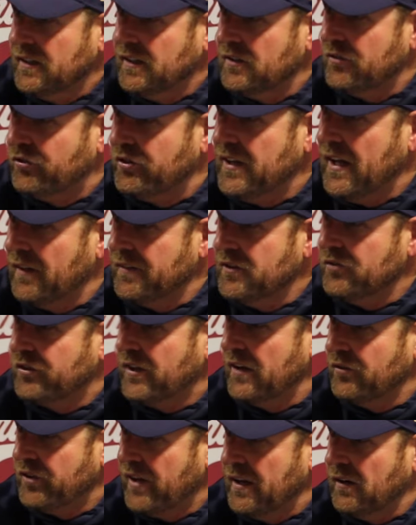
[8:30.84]
And to see how these
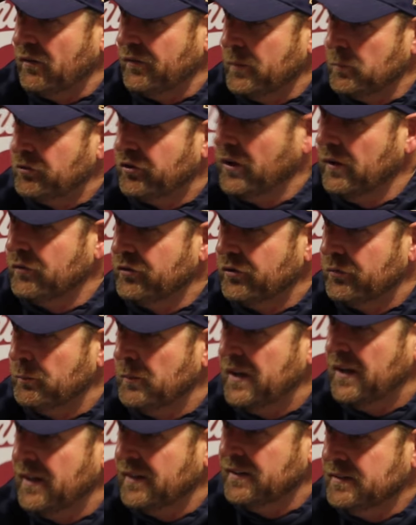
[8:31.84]
guys handled themselves as
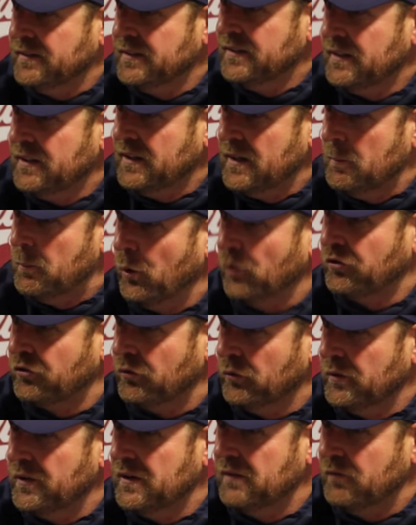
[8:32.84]
men and
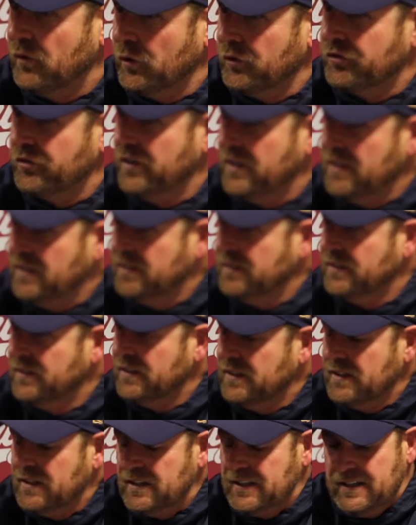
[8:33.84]
pushed through the adversity.
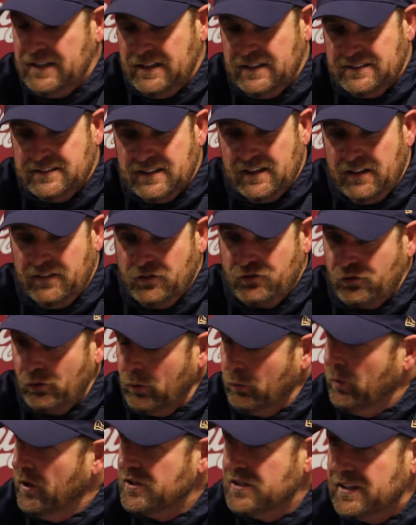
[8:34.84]
And in the
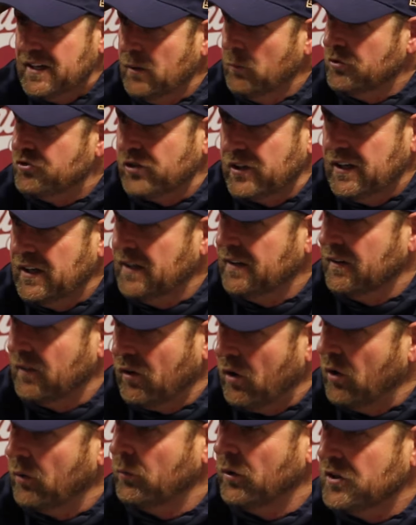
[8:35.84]
short run, you get what you get. In
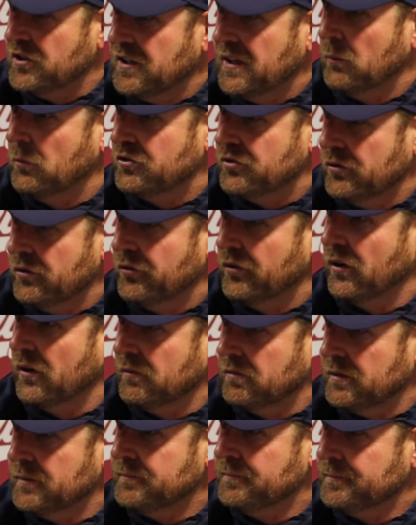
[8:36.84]
the long run, you get what you
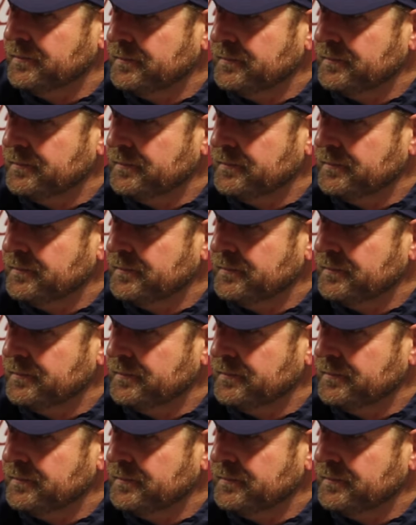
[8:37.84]
deserve.